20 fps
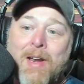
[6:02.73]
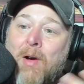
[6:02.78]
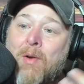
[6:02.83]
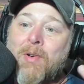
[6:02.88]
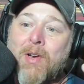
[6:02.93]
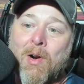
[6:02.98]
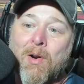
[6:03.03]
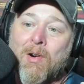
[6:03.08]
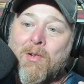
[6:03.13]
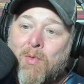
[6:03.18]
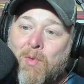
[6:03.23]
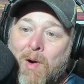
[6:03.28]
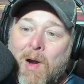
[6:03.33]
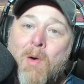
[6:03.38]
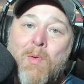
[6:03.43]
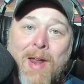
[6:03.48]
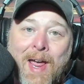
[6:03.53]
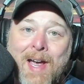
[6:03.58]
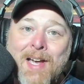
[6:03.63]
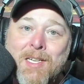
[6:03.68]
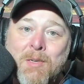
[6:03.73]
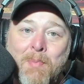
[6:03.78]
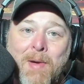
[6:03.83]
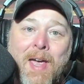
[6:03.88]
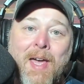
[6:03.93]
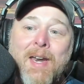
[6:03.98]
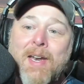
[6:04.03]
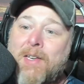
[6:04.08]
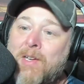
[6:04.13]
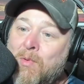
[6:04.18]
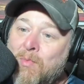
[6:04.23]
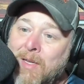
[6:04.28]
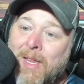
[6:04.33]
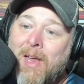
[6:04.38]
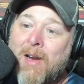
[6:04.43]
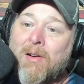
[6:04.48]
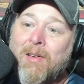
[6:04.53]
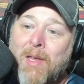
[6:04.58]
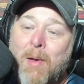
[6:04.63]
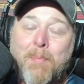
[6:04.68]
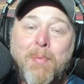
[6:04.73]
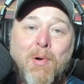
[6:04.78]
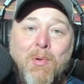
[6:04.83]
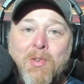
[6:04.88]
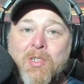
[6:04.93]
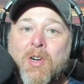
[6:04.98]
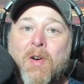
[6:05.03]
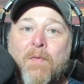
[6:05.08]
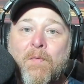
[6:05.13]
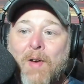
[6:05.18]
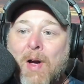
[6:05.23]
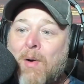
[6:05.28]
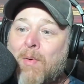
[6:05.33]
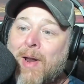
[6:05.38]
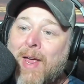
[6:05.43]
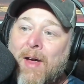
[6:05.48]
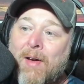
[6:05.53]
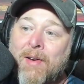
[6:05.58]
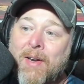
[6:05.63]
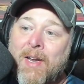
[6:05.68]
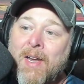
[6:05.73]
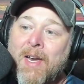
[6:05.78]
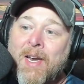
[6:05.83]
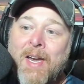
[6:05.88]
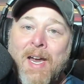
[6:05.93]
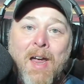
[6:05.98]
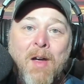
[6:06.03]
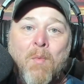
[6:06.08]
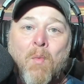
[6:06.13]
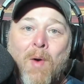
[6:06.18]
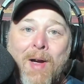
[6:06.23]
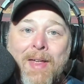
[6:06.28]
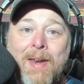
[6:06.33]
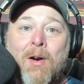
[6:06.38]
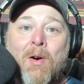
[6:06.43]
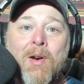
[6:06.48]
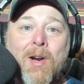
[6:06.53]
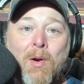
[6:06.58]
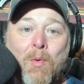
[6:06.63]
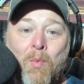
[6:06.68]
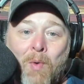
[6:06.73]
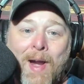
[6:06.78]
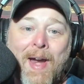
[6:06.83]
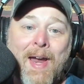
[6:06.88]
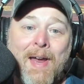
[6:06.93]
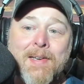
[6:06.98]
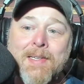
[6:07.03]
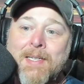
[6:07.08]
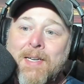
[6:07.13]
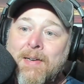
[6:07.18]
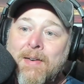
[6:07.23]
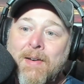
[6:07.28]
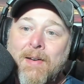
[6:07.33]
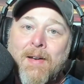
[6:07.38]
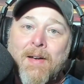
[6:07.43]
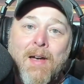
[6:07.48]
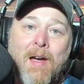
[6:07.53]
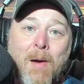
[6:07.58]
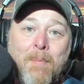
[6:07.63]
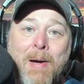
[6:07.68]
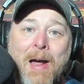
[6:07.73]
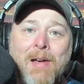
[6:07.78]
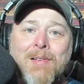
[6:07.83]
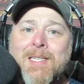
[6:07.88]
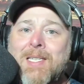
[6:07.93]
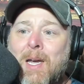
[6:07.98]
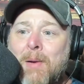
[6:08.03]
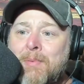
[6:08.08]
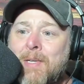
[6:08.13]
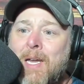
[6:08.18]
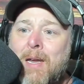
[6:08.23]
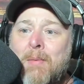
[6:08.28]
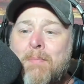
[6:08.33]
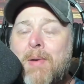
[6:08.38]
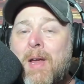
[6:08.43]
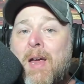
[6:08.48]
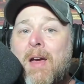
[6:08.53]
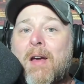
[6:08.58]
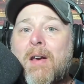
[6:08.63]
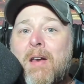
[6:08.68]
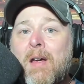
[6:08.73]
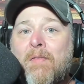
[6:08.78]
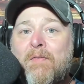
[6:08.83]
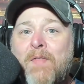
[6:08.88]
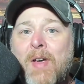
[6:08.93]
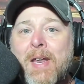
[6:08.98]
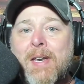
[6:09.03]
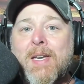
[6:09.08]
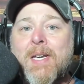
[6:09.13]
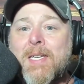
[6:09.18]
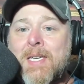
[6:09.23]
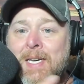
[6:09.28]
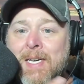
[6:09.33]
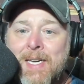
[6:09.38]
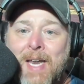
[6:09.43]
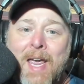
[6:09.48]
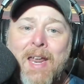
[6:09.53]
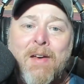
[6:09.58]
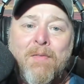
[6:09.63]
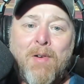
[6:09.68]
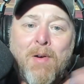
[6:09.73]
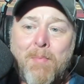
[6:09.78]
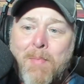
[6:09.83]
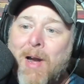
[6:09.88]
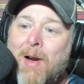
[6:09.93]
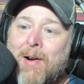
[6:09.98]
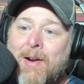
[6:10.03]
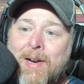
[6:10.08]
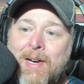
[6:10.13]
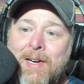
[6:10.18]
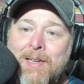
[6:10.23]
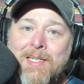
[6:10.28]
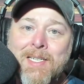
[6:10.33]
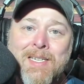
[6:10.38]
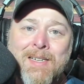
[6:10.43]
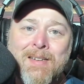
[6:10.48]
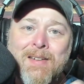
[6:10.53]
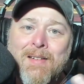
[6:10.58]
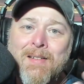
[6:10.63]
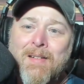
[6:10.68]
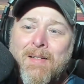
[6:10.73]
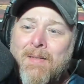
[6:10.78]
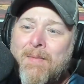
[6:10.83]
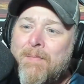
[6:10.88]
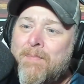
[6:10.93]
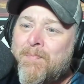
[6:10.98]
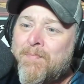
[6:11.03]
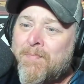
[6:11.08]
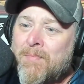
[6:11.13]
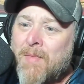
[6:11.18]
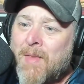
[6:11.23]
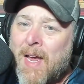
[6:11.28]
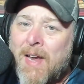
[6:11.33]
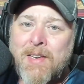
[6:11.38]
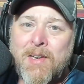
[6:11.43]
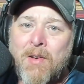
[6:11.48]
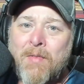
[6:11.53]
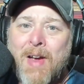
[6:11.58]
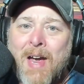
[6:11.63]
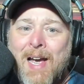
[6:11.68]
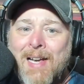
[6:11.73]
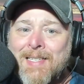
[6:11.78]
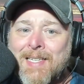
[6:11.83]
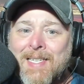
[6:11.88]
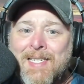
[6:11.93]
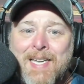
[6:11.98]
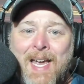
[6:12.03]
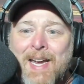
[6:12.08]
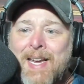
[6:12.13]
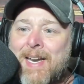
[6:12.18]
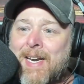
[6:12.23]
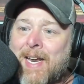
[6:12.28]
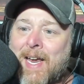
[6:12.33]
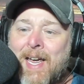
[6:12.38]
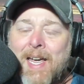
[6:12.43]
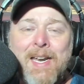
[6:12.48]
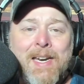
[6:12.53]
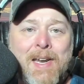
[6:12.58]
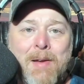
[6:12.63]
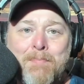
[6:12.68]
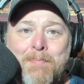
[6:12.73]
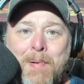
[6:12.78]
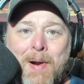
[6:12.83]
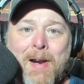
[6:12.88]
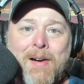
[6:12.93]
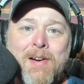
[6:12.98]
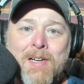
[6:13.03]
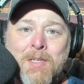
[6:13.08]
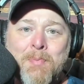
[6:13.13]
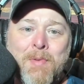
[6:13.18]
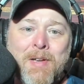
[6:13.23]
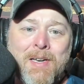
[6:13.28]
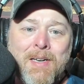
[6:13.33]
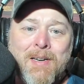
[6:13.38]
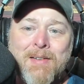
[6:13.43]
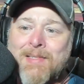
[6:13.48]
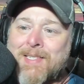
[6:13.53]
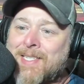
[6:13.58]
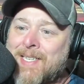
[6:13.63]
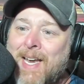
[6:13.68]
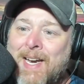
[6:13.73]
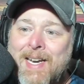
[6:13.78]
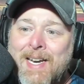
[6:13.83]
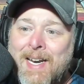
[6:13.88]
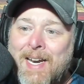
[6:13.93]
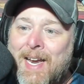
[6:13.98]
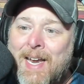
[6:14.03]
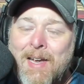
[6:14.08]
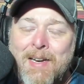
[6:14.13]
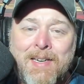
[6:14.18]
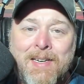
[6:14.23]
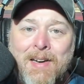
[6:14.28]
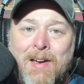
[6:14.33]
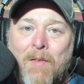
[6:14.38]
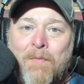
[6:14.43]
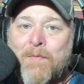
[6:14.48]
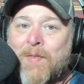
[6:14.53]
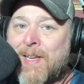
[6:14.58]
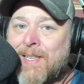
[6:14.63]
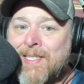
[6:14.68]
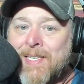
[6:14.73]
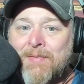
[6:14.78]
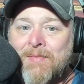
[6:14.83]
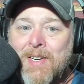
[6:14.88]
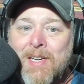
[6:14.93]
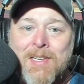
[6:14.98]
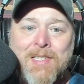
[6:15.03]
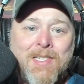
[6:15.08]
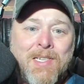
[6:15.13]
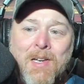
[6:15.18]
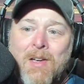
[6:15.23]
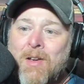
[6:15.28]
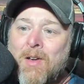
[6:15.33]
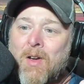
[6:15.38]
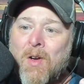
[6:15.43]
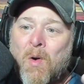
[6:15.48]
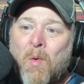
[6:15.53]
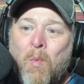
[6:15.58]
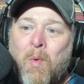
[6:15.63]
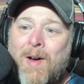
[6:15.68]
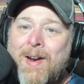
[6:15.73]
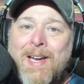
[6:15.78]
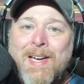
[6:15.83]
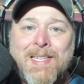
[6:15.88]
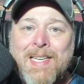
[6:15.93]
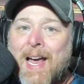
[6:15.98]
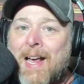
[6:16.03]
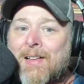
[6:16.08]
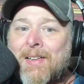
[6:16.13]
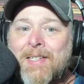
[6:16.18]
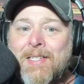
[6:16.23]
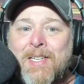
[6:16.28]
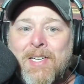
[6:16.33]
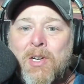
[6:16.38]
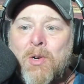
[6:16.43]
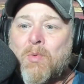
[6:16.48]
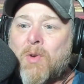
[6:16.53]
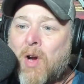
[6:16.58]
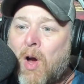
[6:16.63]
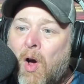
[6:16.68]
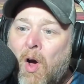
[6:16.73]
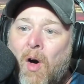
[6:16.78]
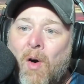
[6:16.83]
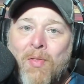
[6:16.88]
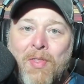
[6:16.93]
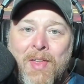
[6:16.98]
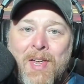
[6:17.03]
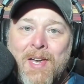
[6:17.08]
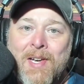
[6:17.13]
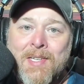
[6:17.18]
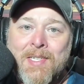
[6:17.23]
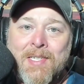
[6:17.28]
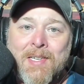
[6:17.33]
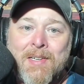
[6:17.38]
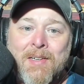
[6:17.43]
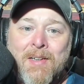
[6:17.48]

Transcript: you're a grown ass man and you literally pulled your phone out and went on a rant about something being offended to Native Americans and you've got secondhand embarrassment, secondhand offensiveness. What exactly do you call this?